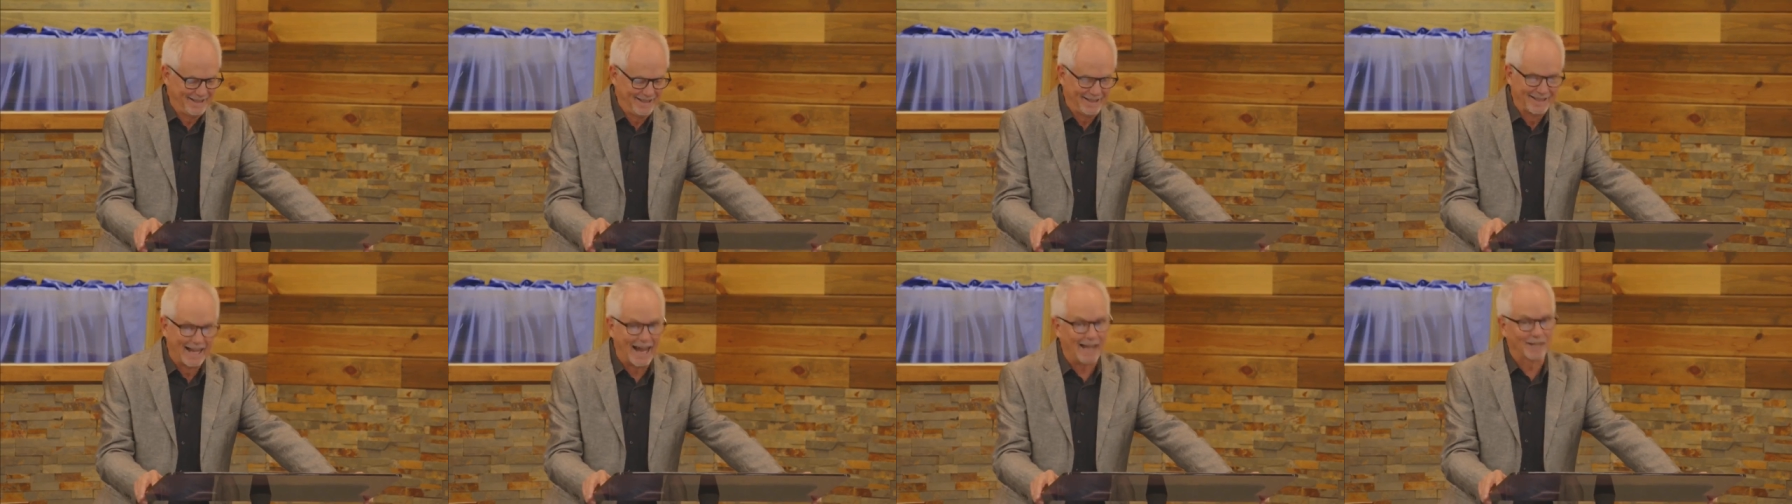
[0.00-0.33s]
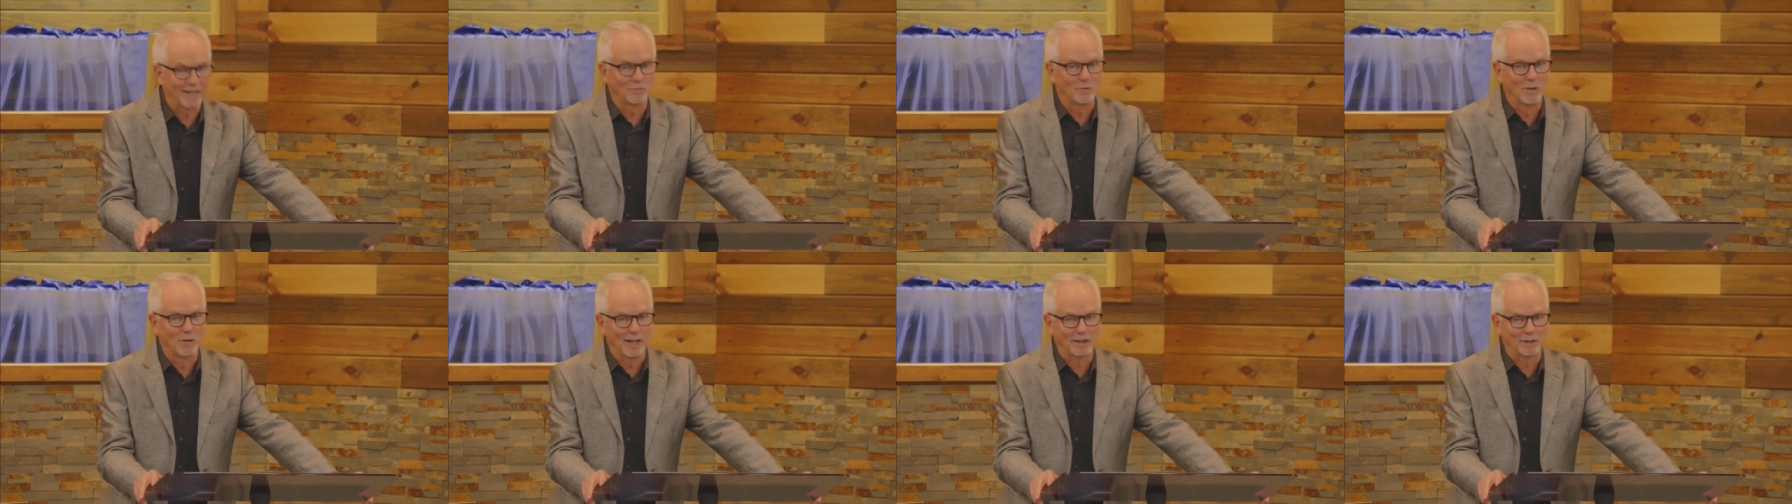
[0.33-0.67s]
That
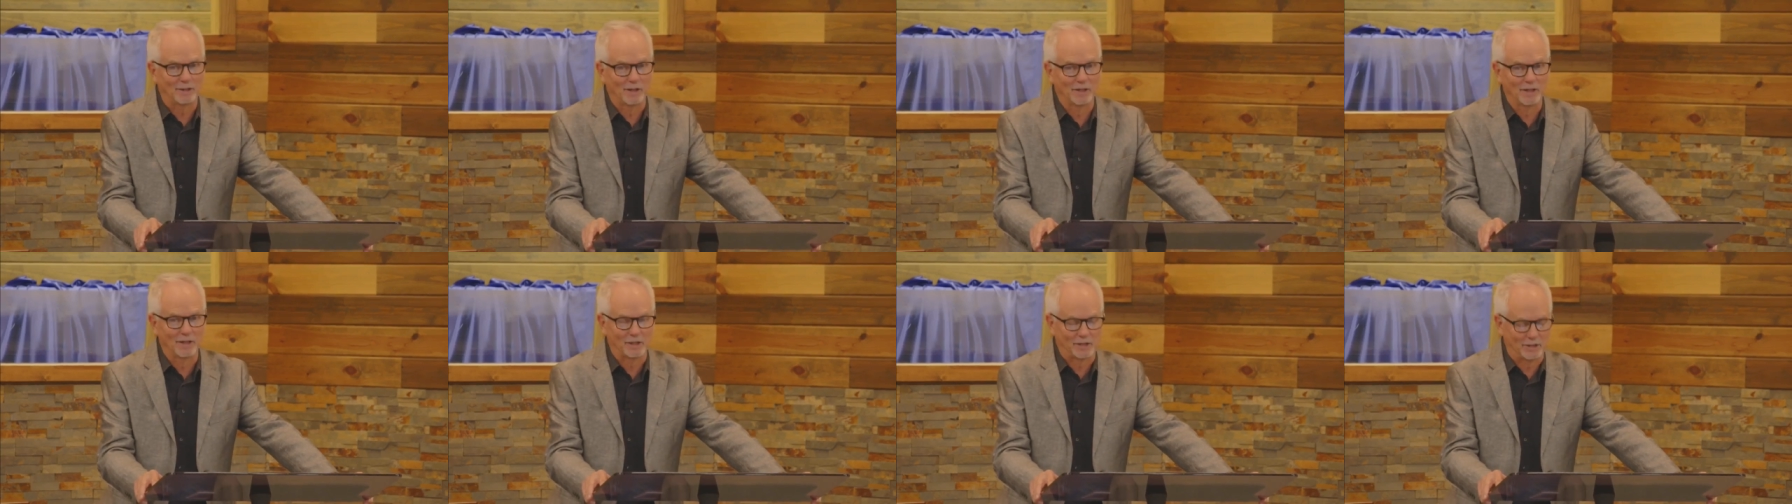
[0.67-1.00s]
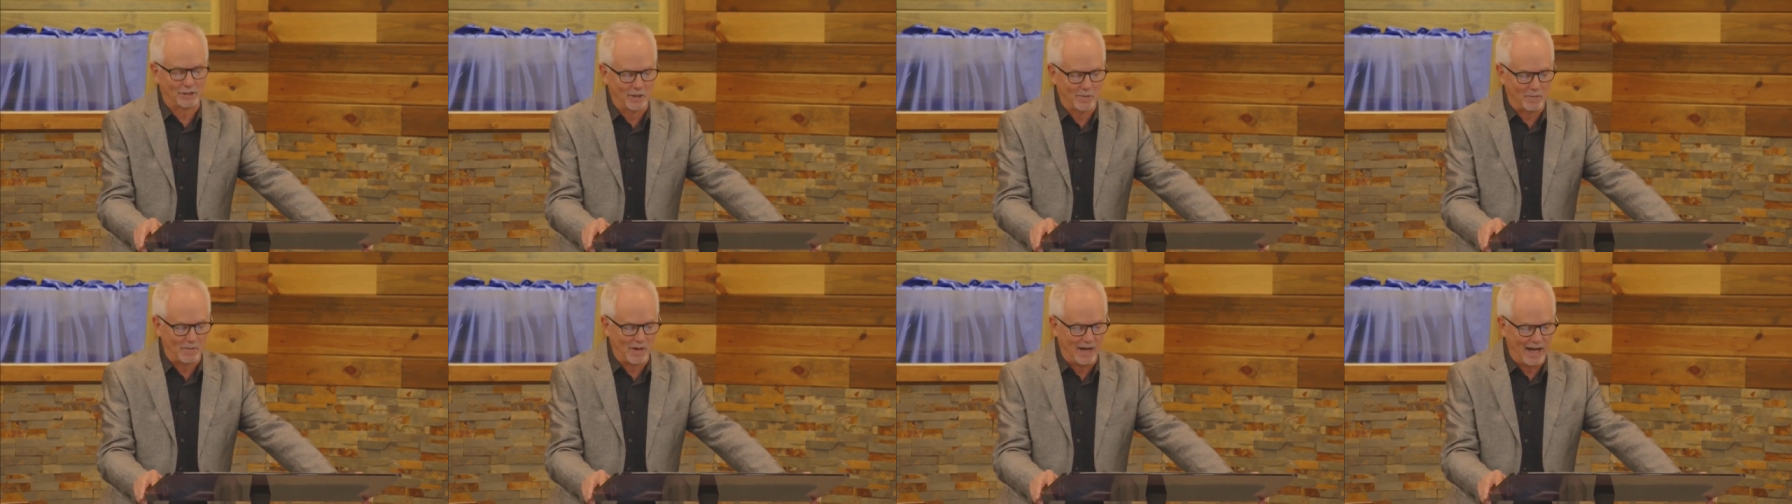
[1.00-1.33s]
went to a
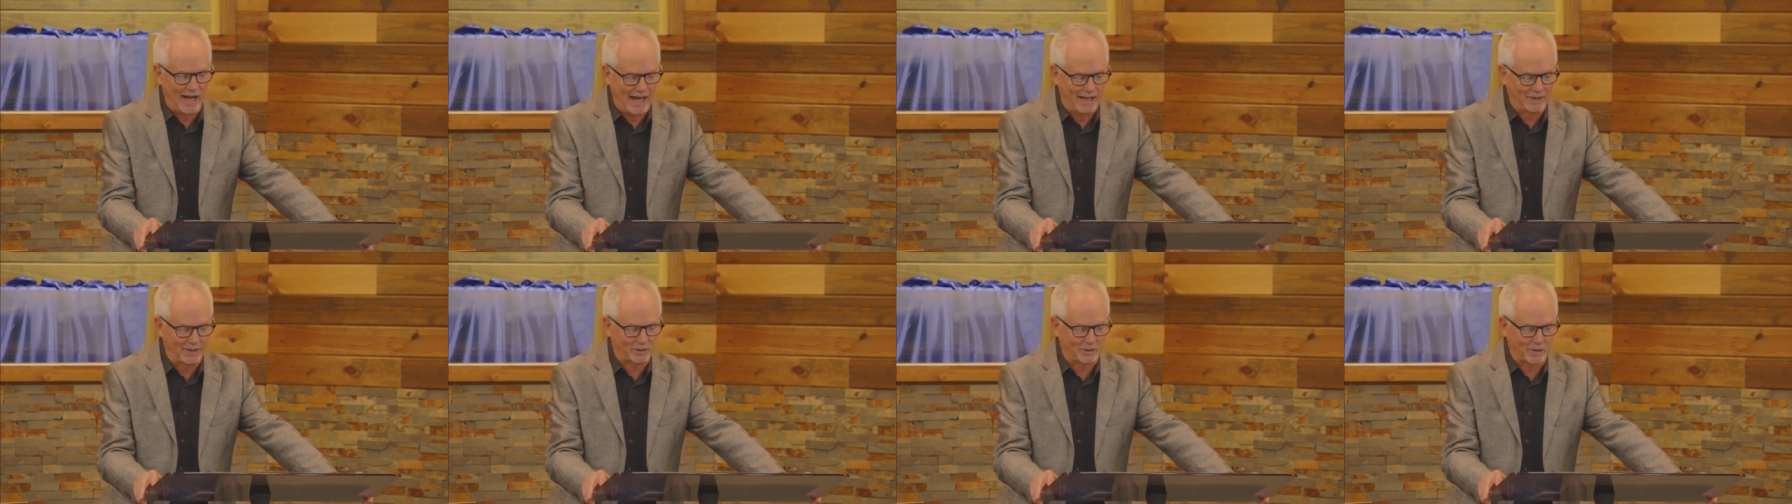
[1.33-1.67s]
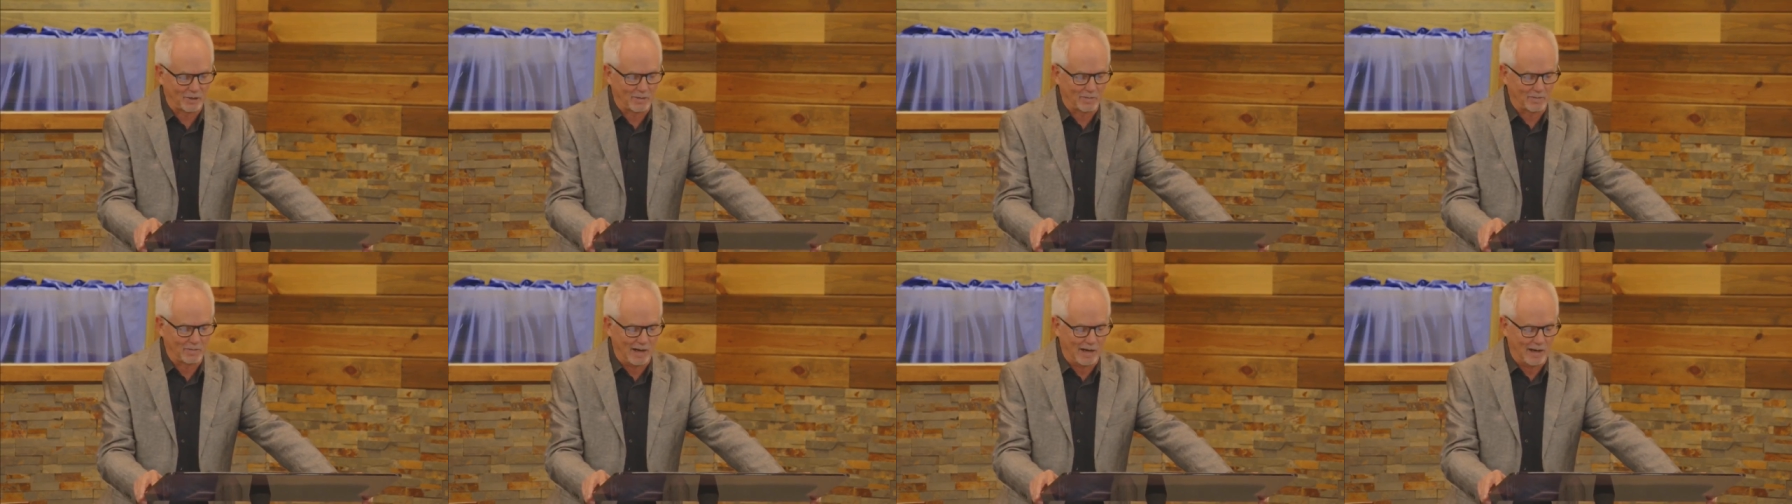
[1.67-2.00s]

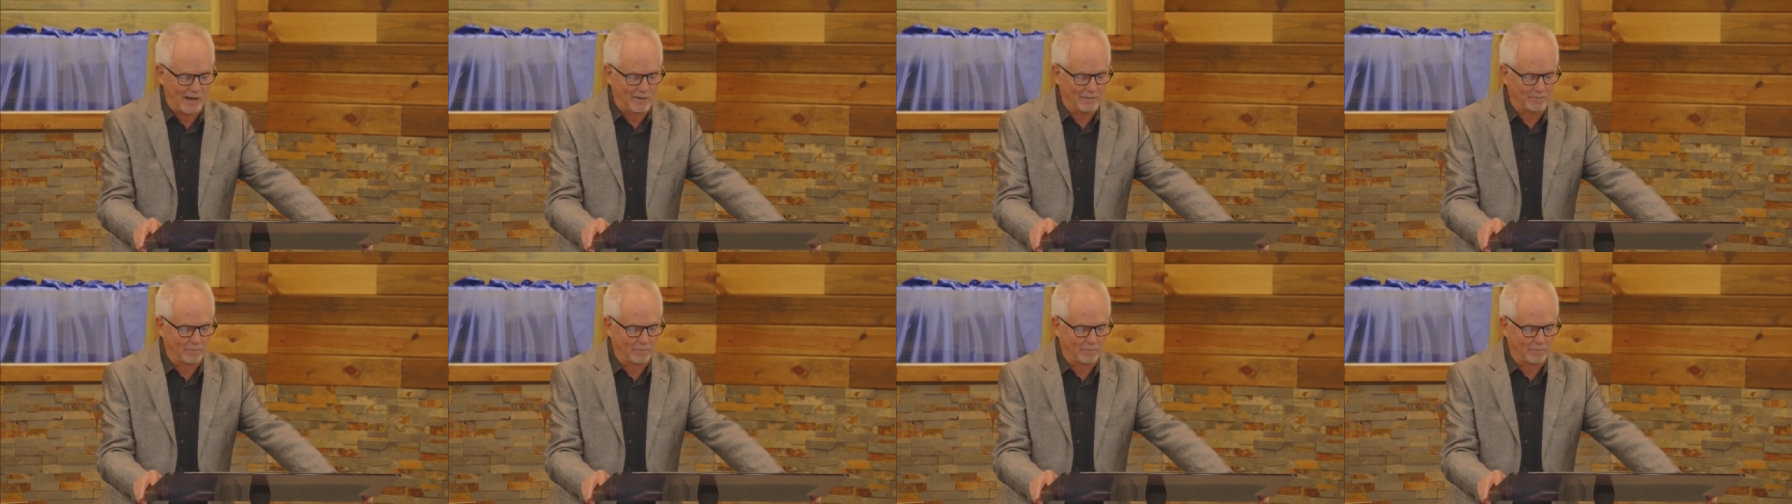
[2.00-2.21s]
supernatural birth,